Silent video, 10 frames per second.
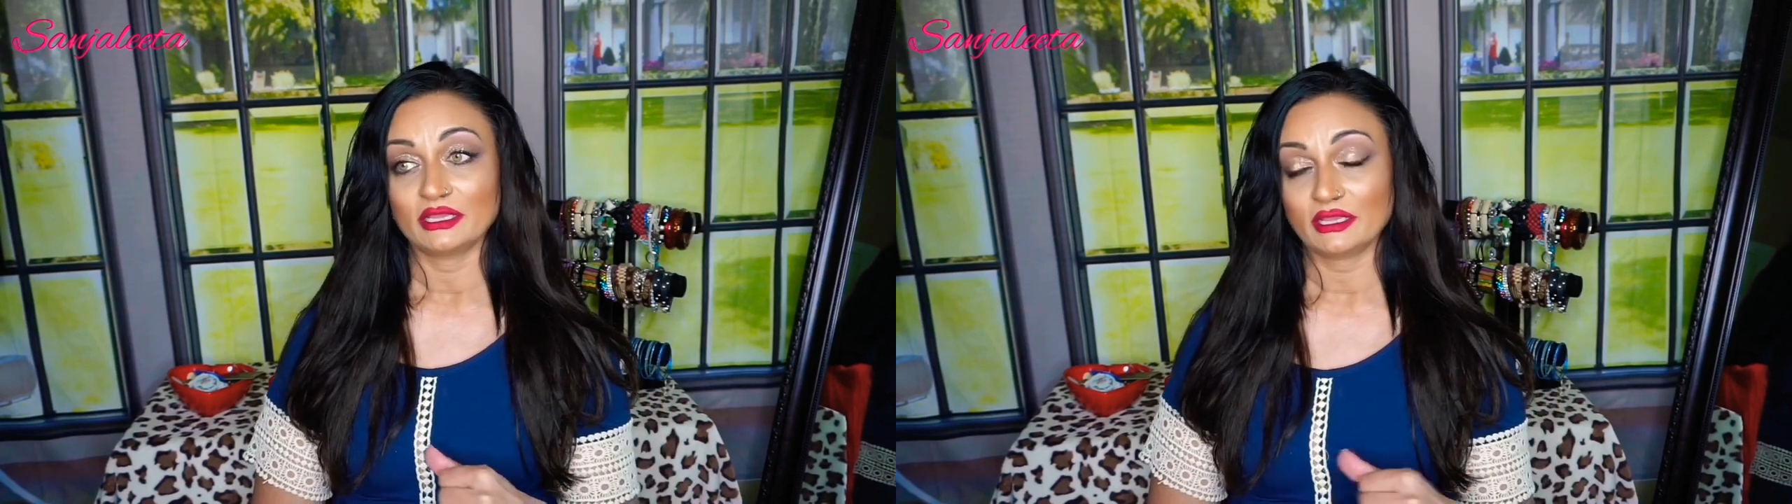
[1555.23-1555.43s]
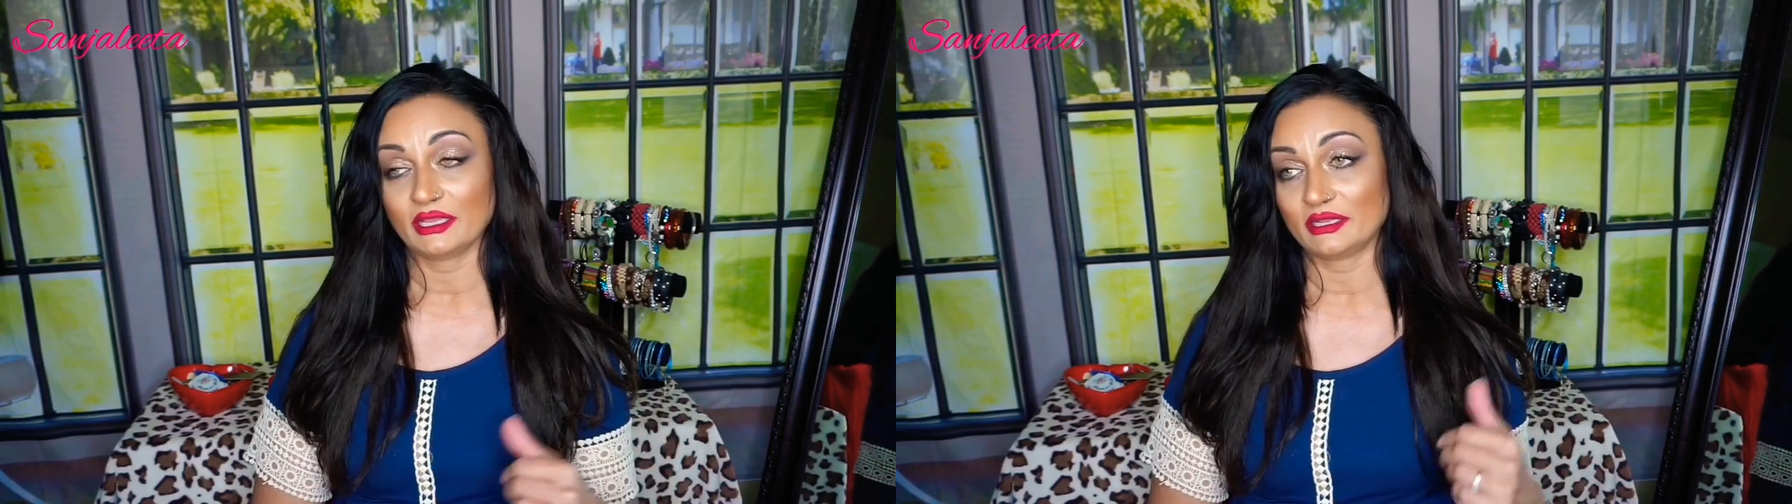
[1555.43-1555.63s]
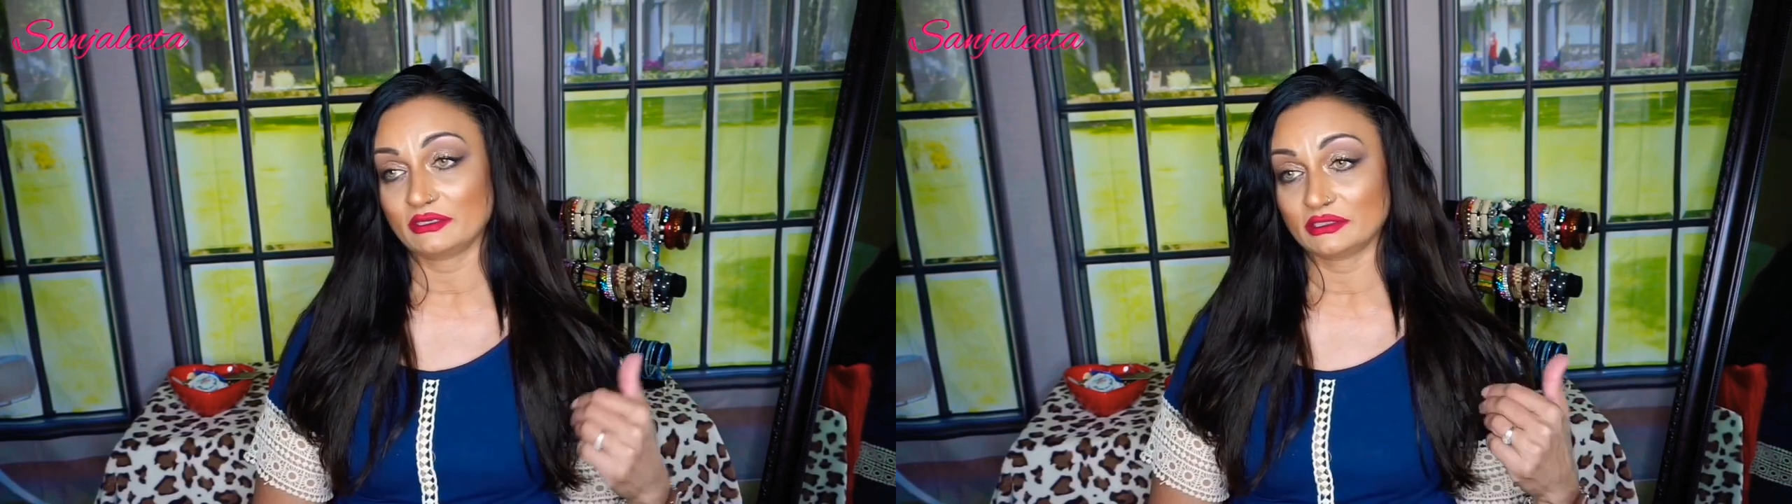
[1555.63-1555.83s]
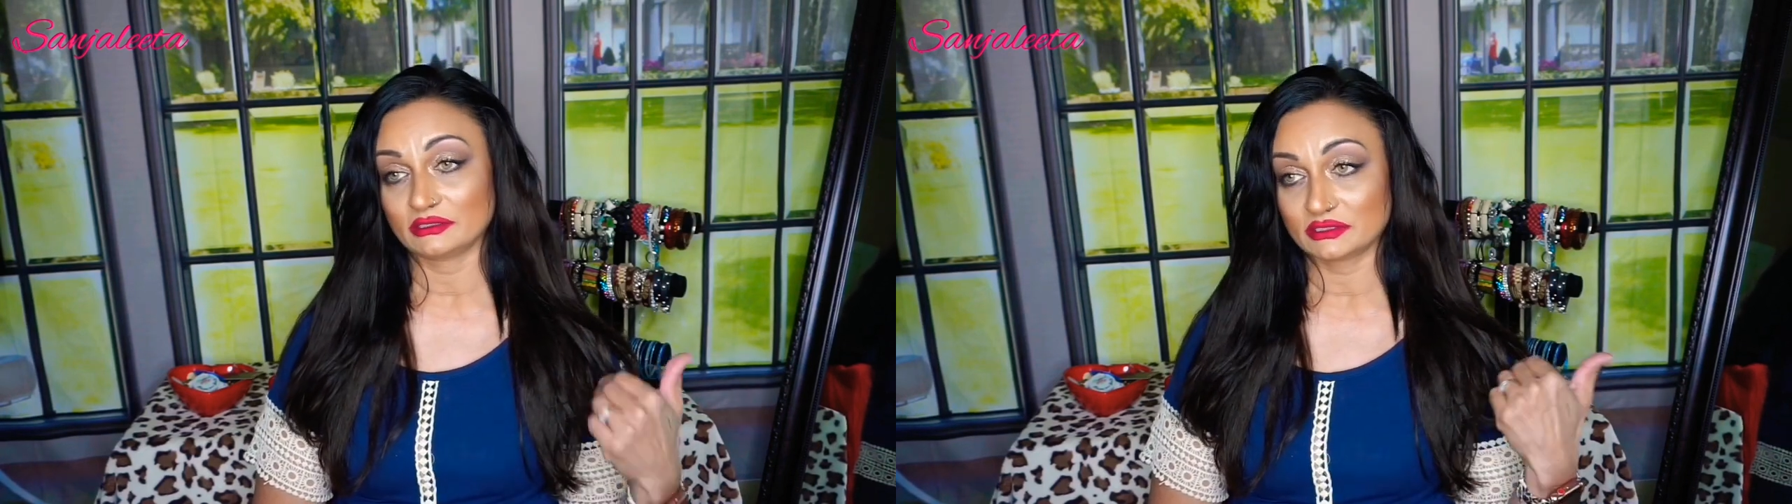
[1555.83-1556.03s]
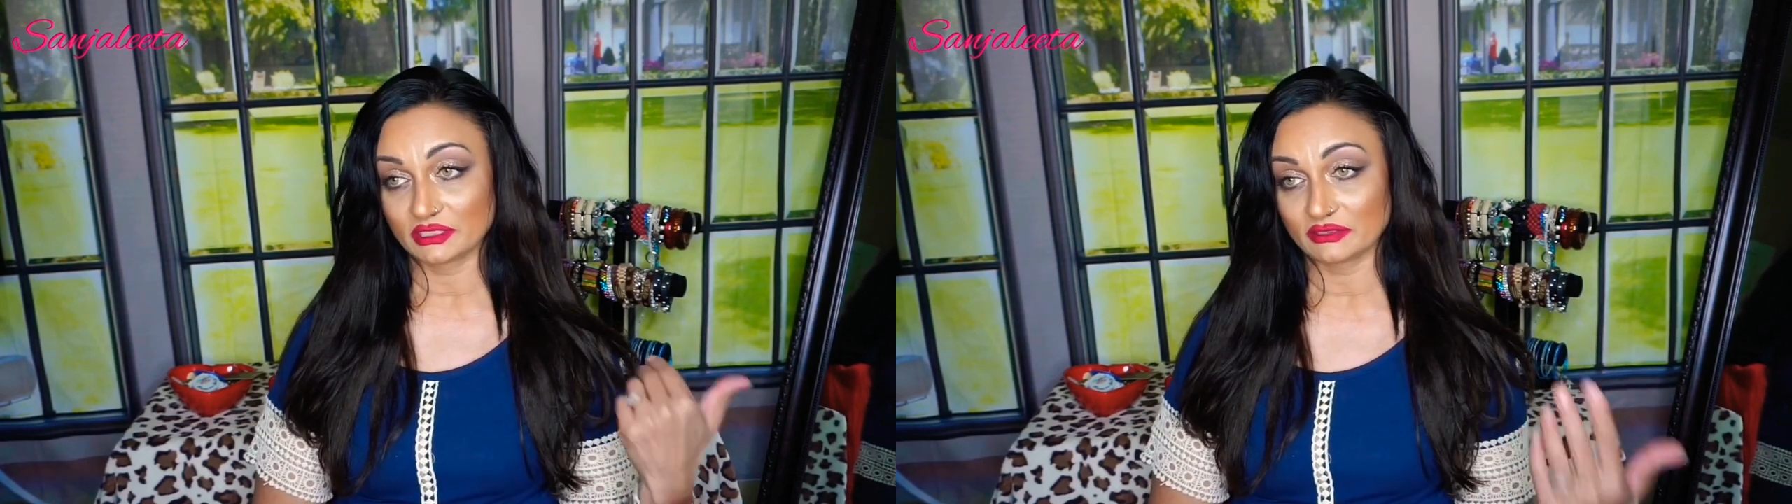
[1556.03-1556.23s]
And
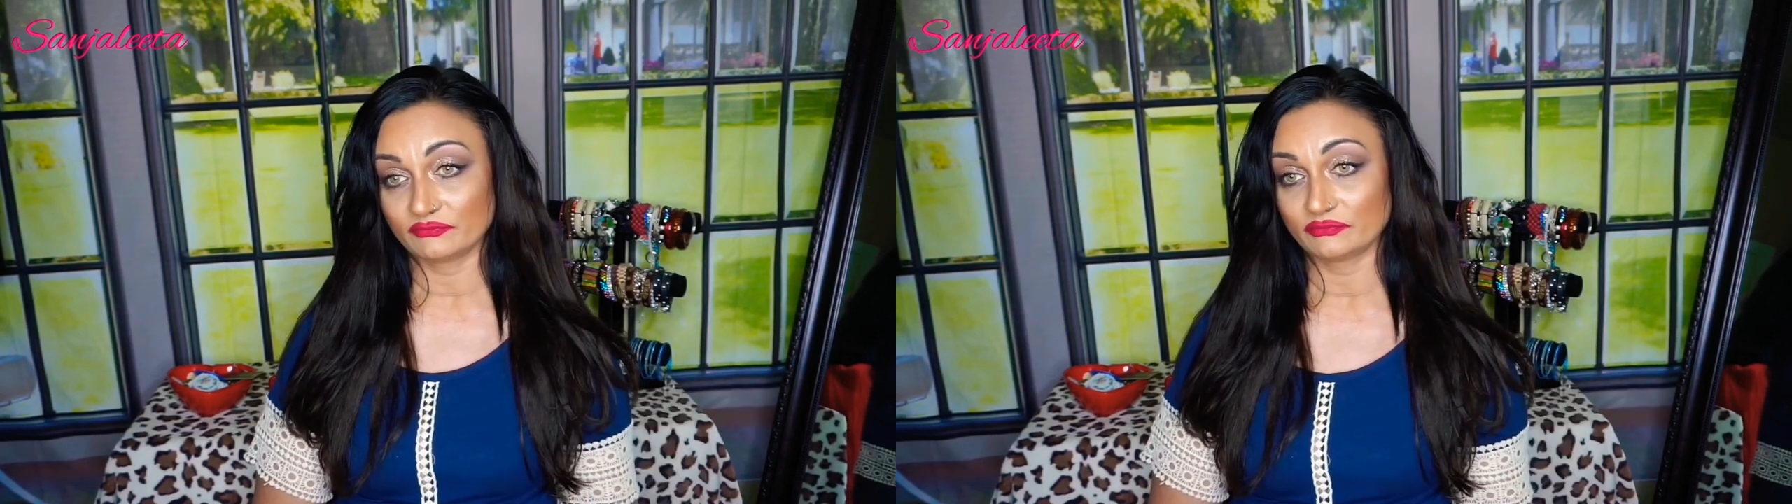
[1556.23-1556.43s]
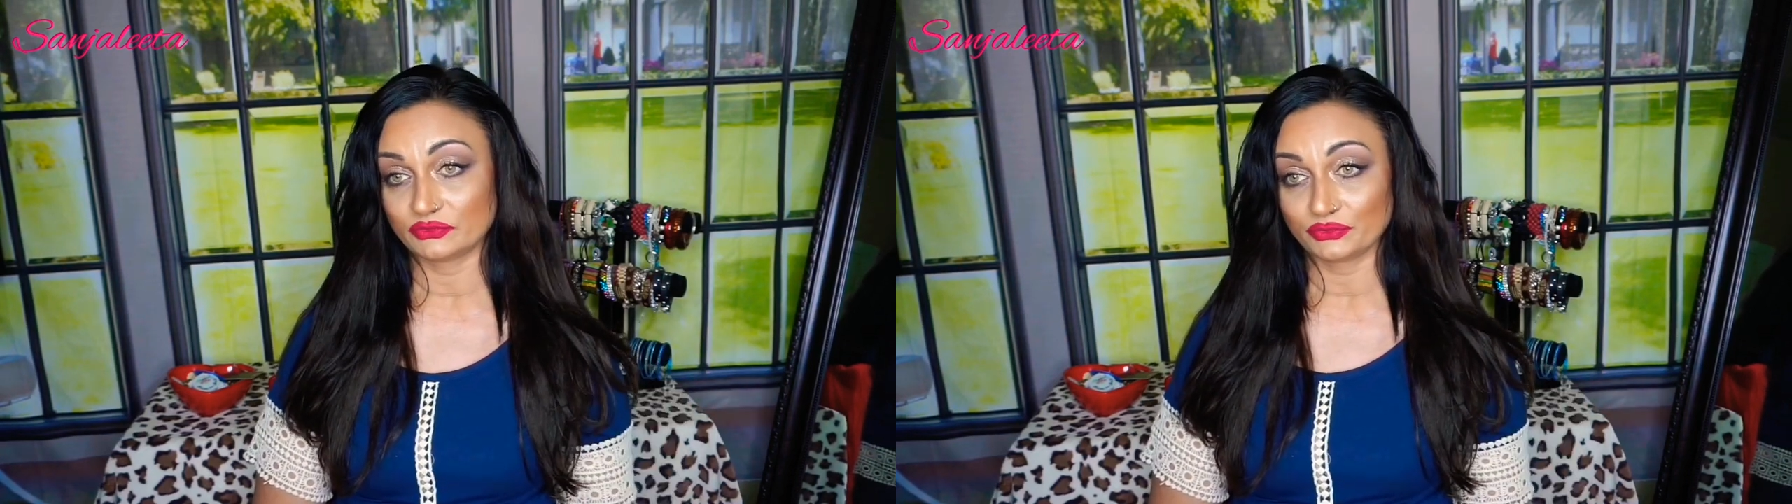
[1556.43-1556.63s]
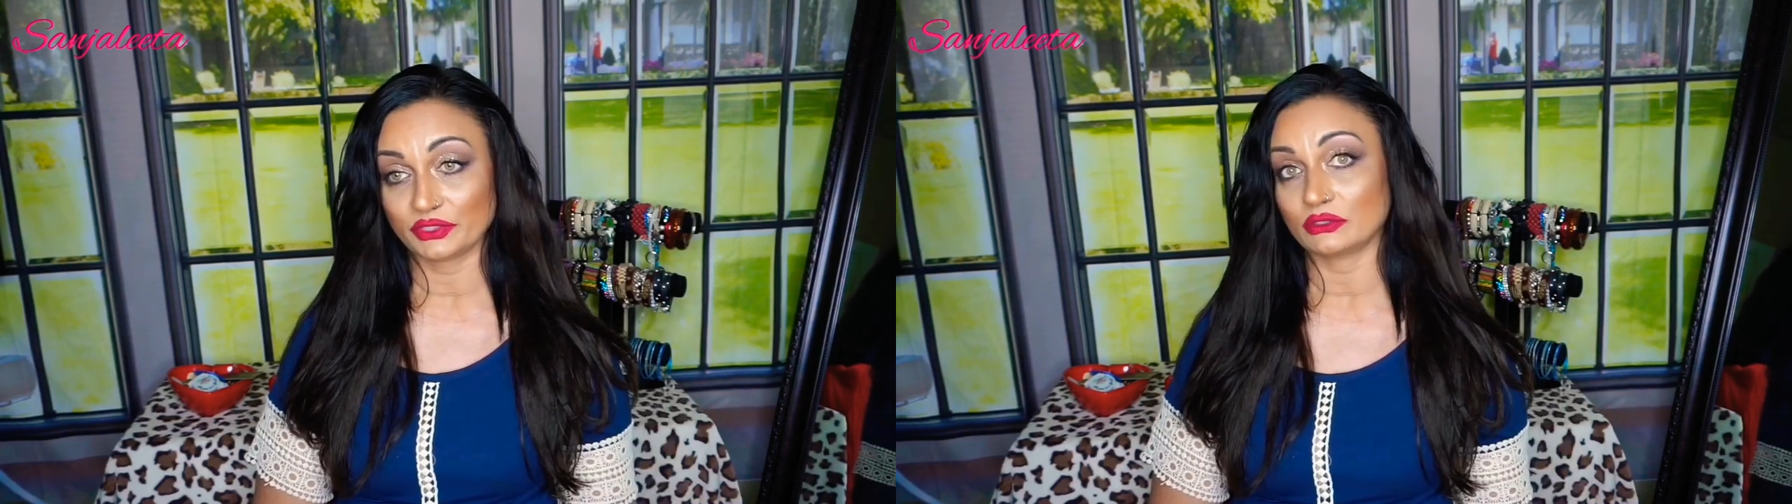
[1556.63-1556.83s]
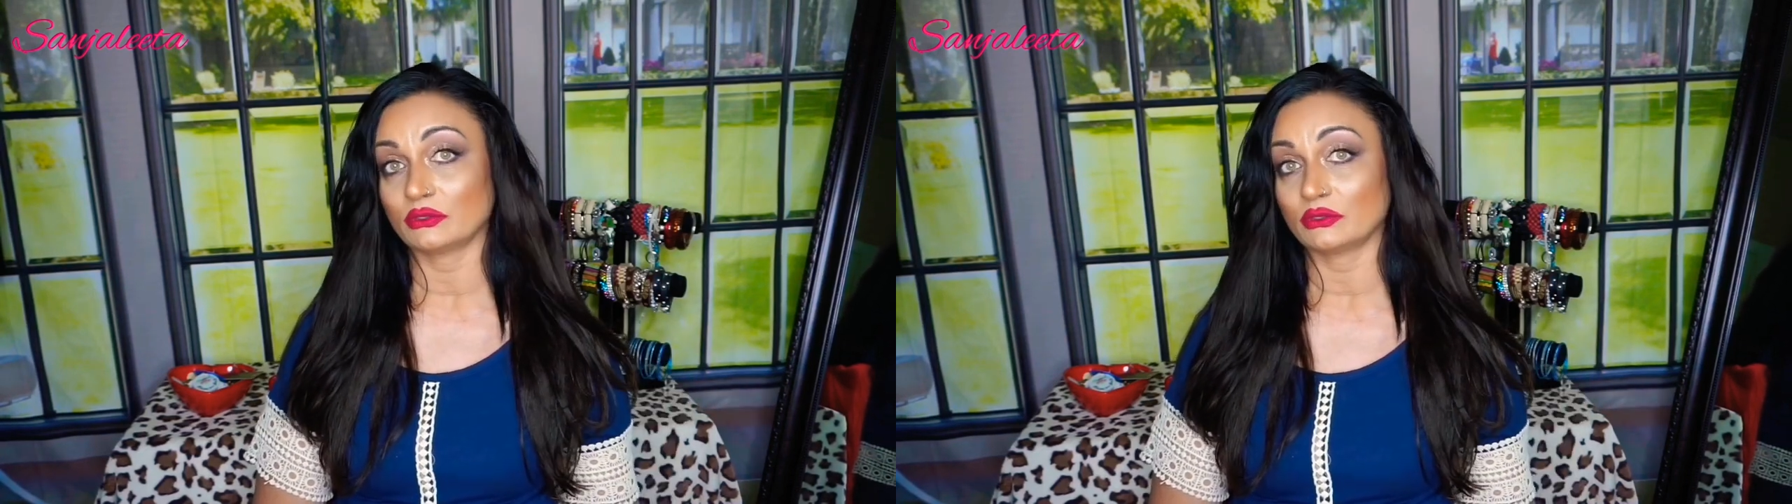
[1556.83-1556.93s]
instead of doing